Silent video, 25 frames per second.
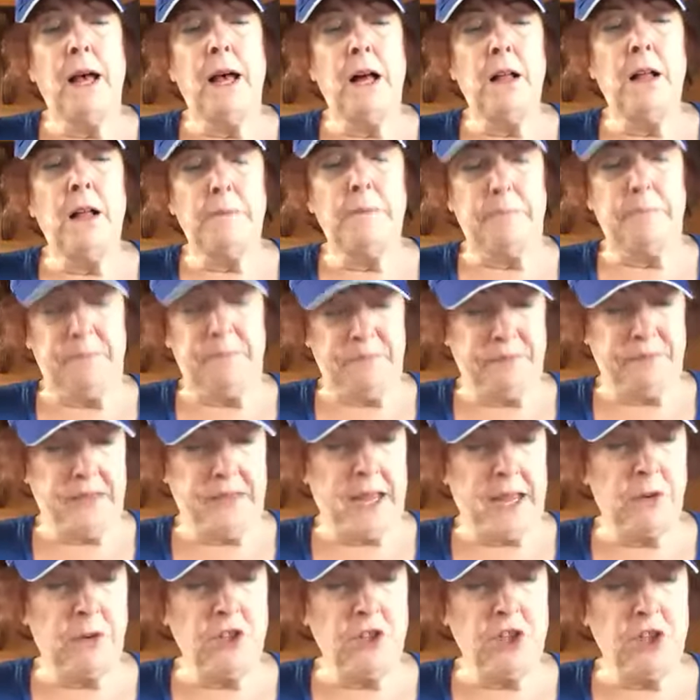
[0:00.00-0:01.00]
Well,
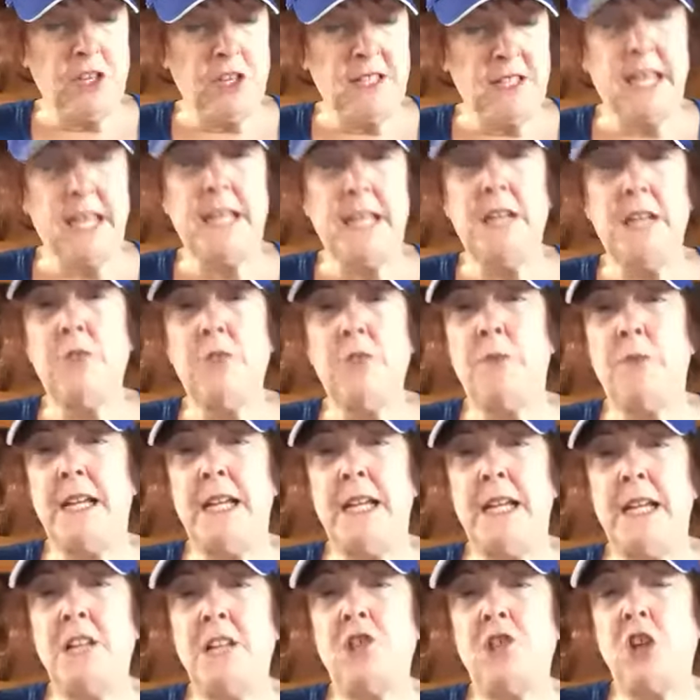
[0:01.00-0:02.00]
they were just
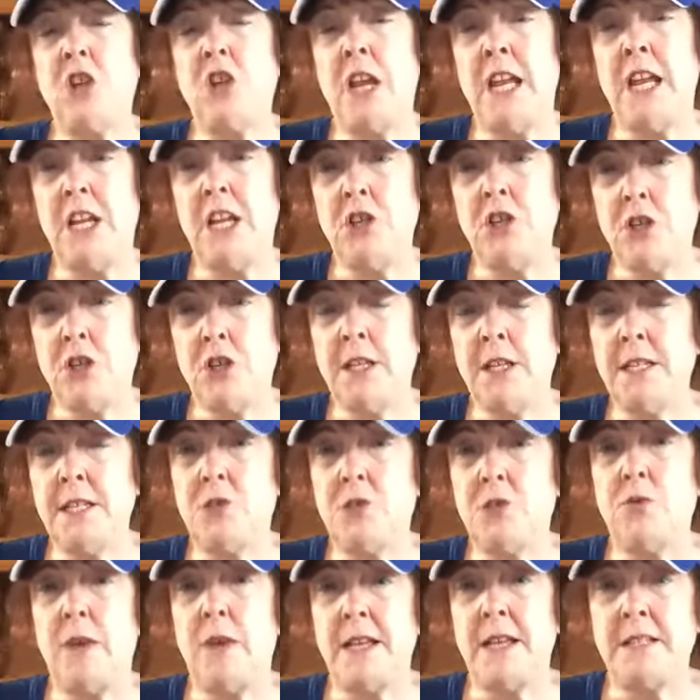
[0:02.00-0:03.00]
getting ready to
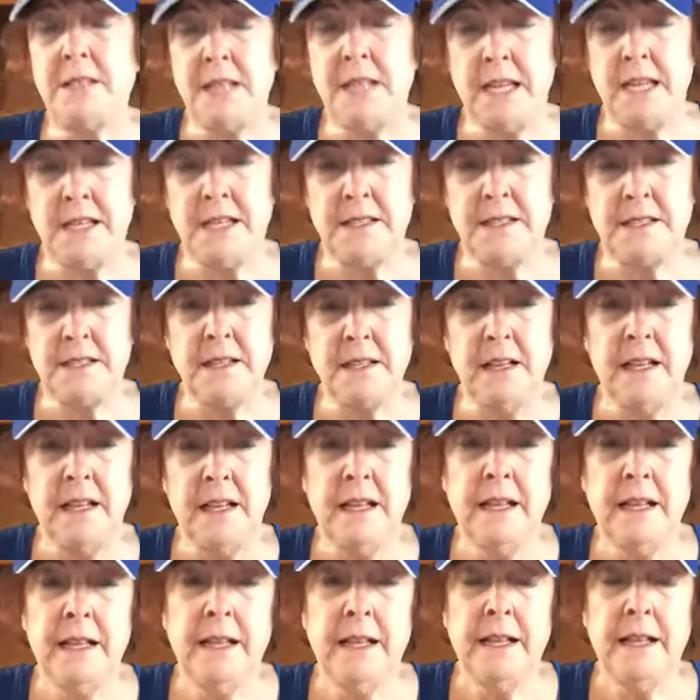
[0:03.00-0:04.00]
change his
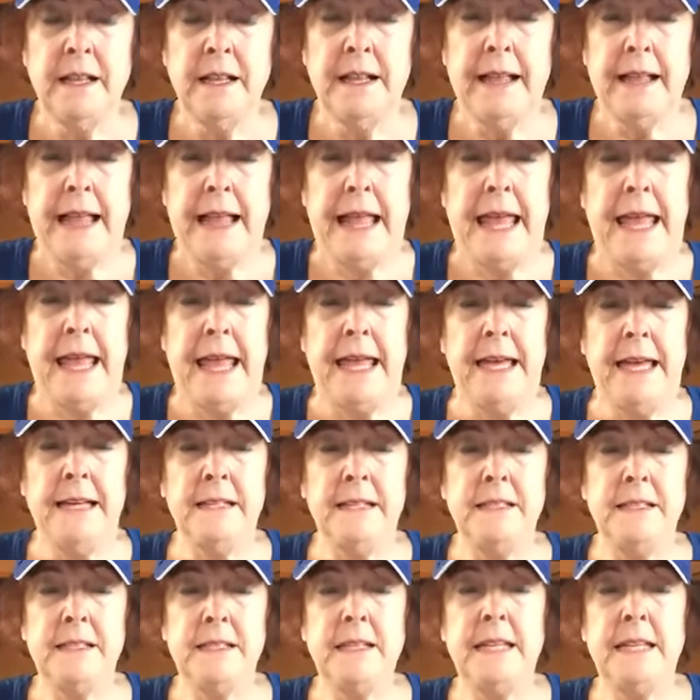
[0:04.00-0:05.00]
dressings
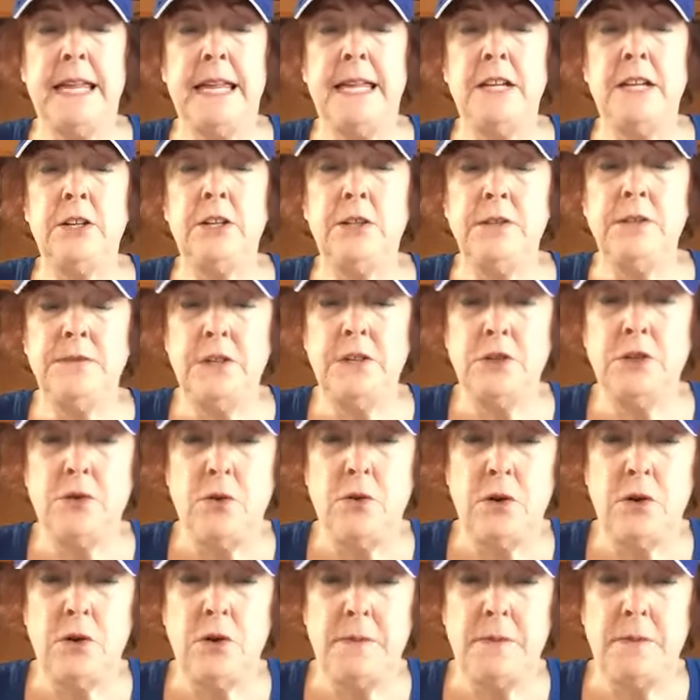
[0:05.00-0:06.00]
and he heard the
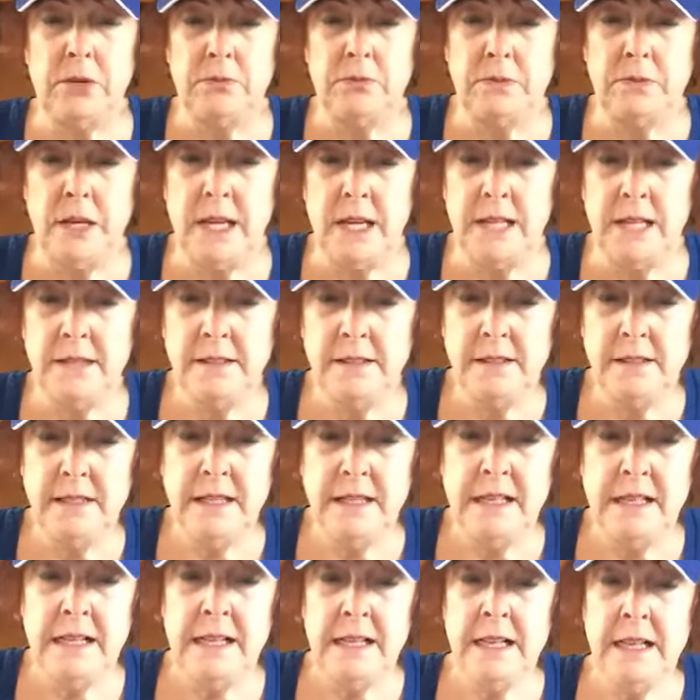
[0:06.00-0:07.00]
doorbell ring.
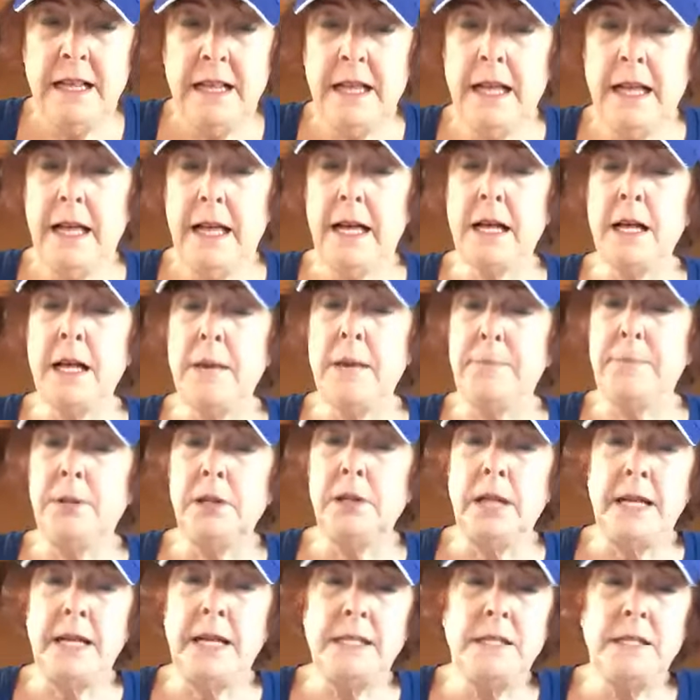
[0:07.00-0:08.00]
A couple
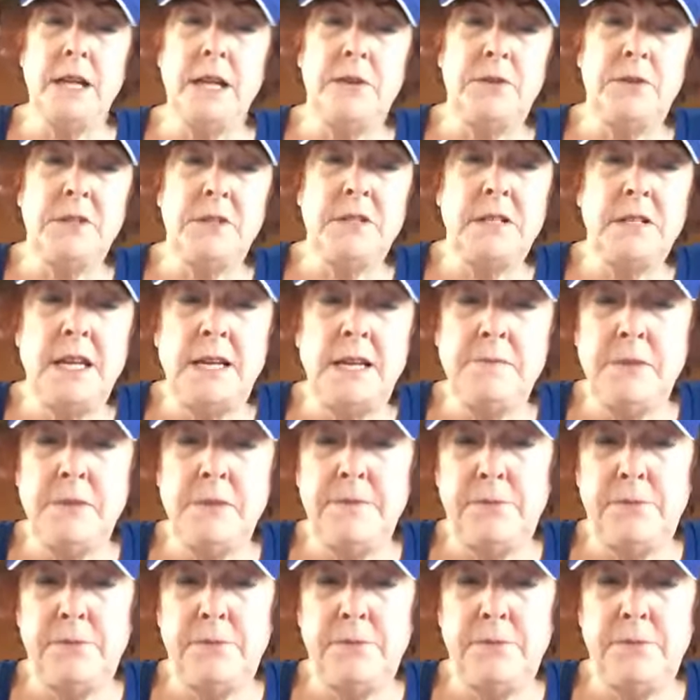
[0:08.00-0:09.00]
I'd never seen
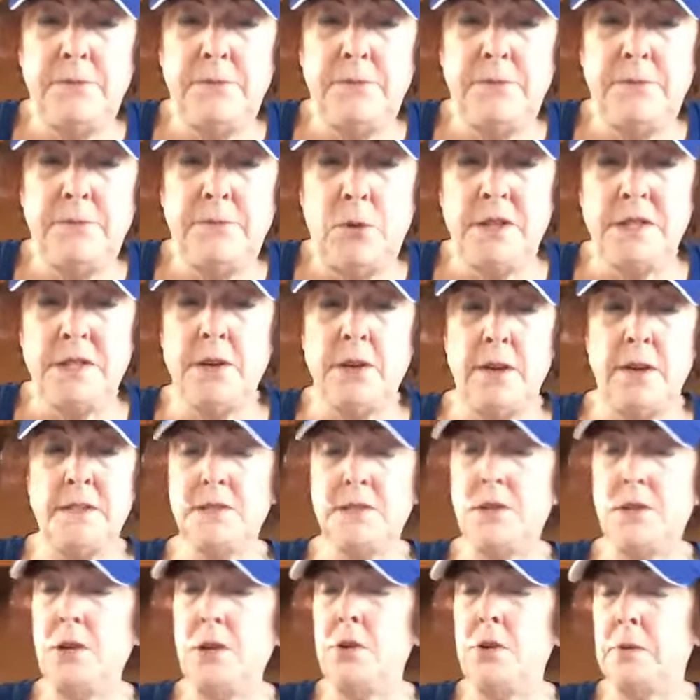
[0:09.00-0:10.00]
before stood
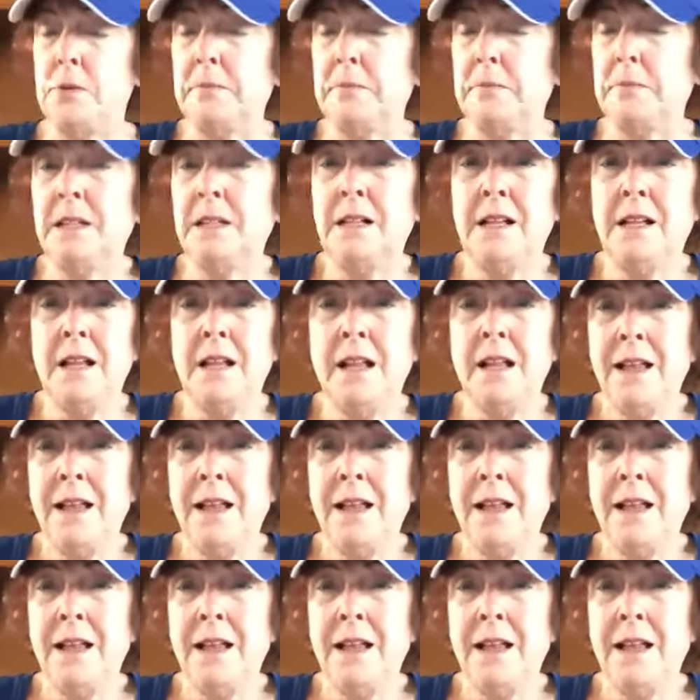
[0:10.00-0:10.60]
on the stoop.